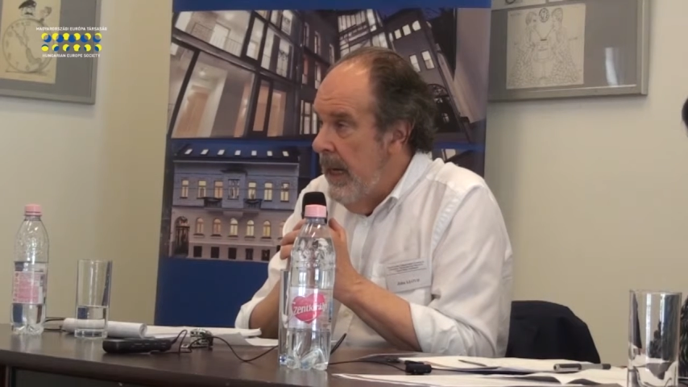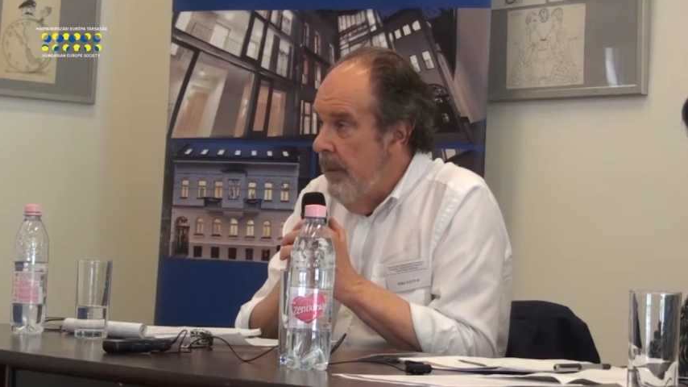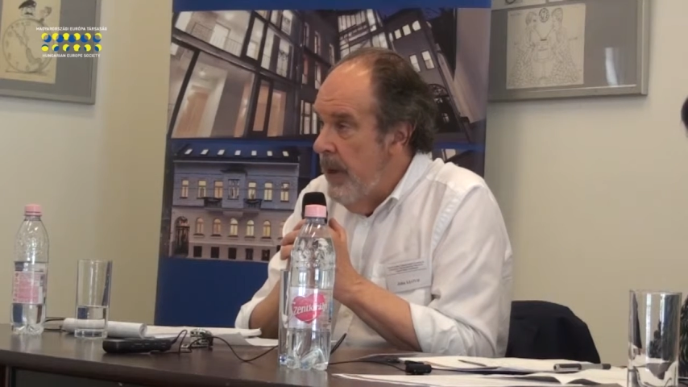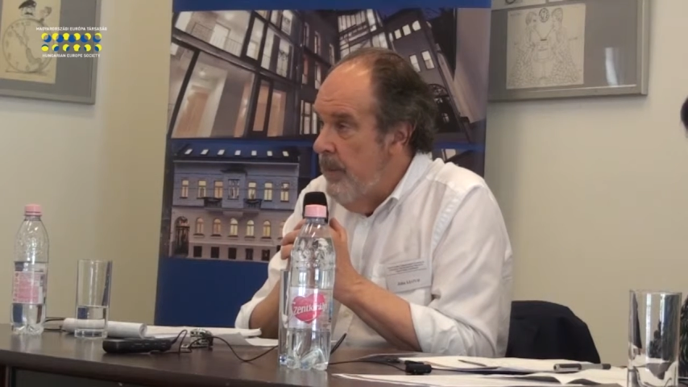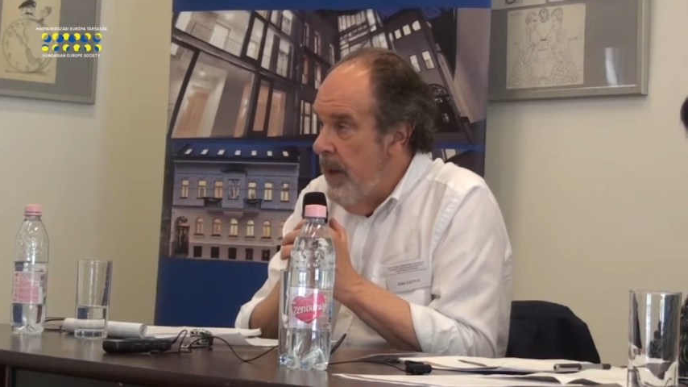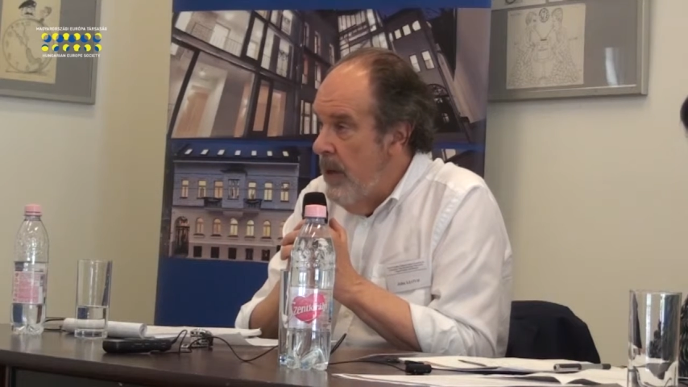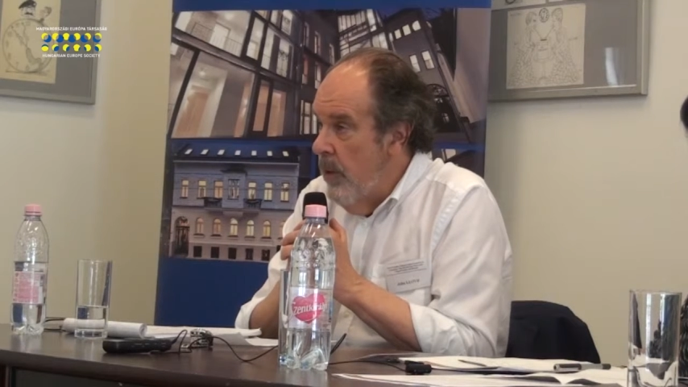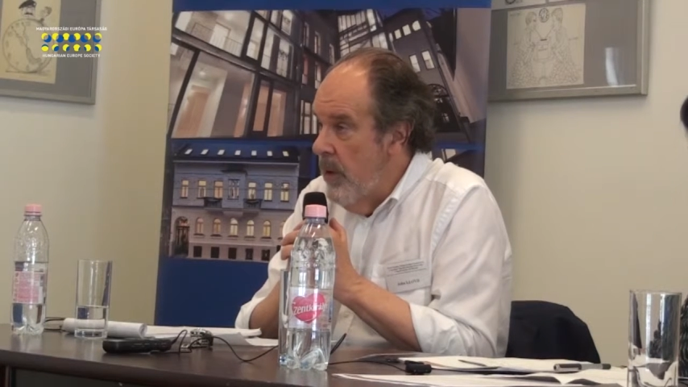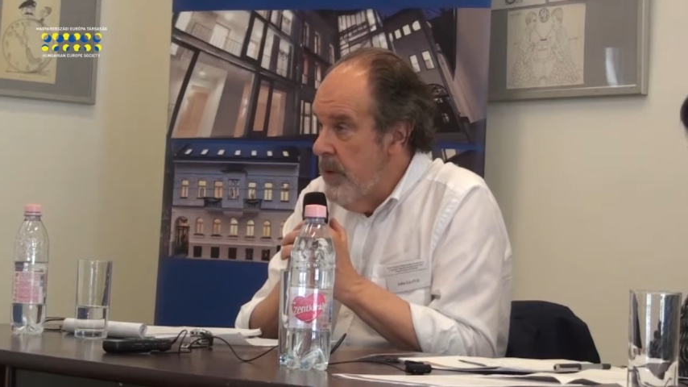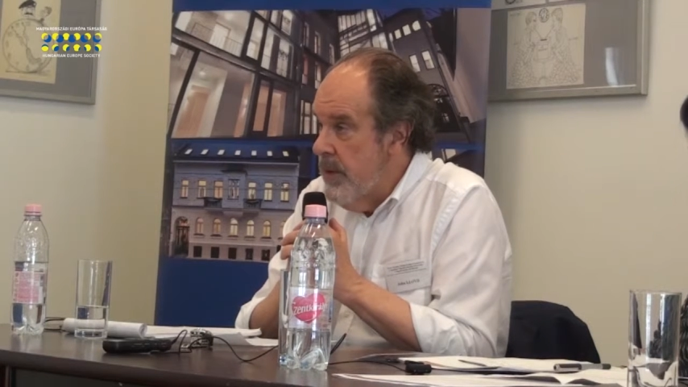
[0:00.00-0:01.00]
but
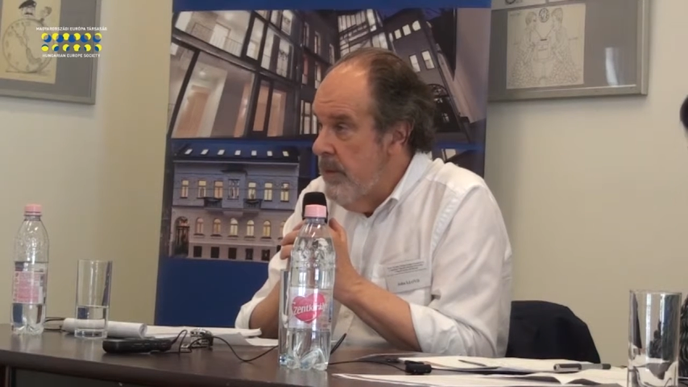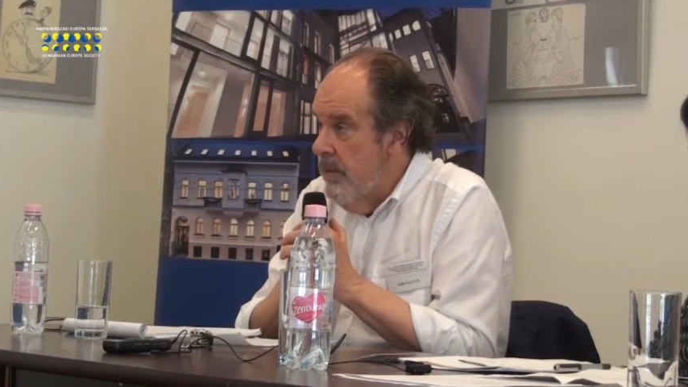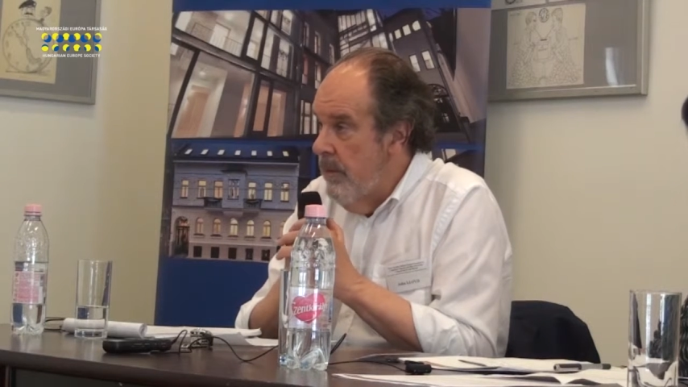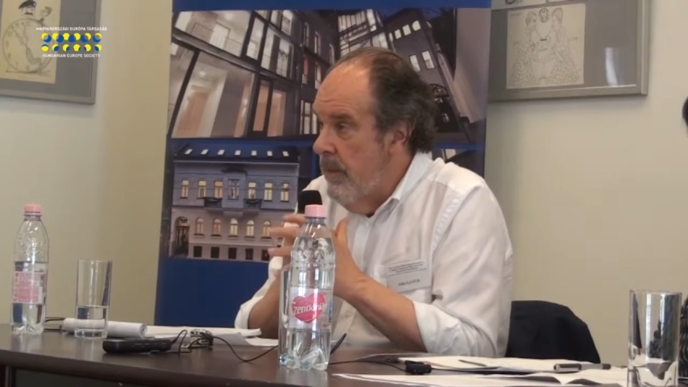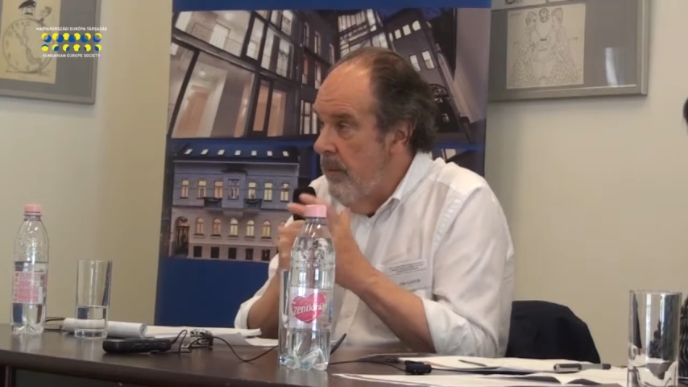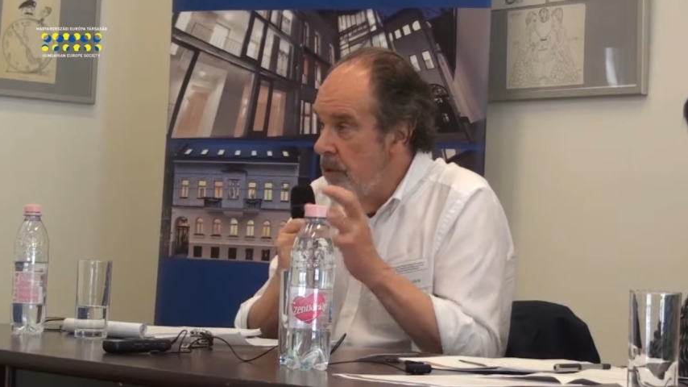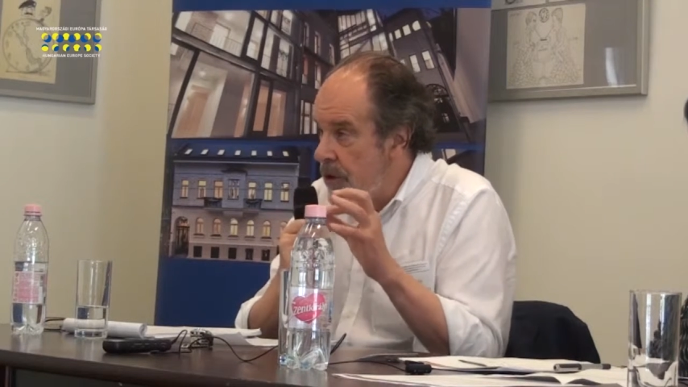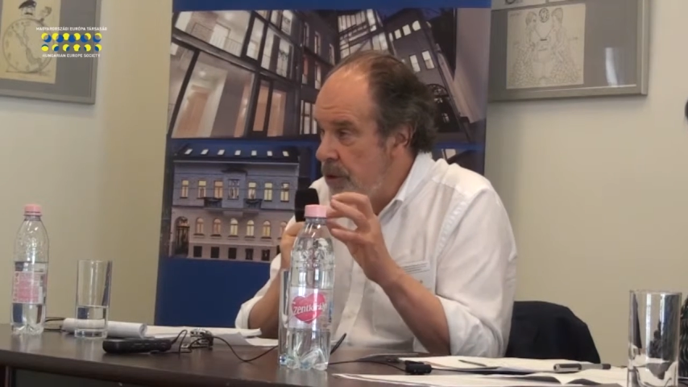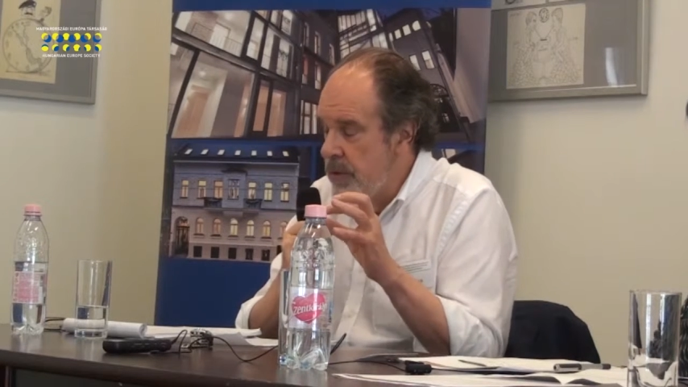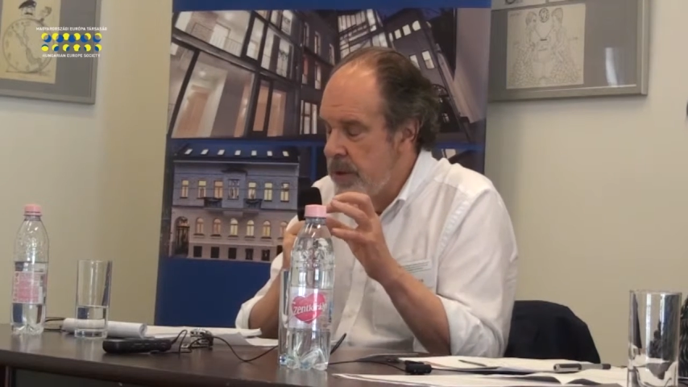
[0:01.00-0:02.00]
paywalls
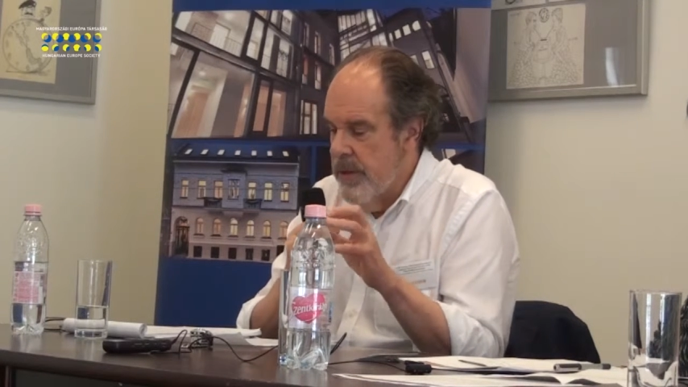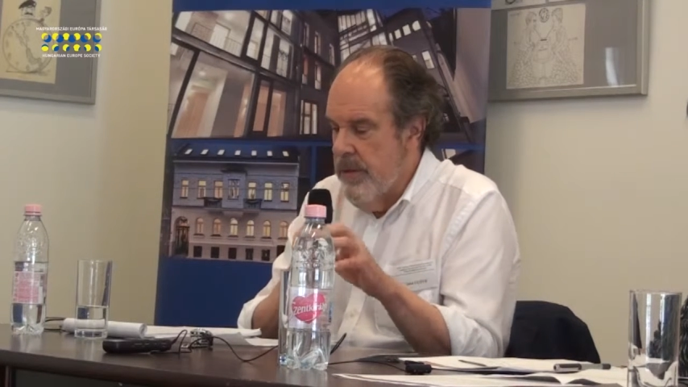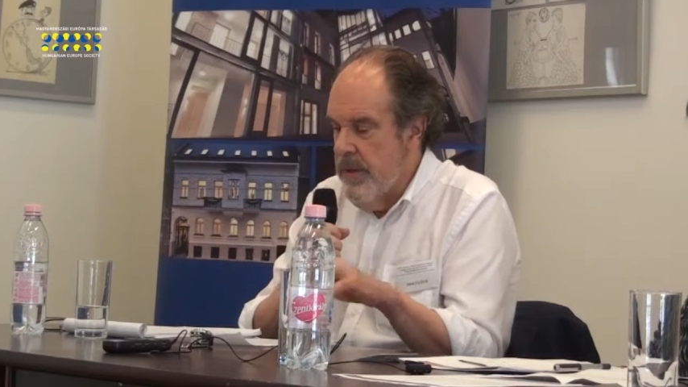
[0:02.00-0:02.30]
reduce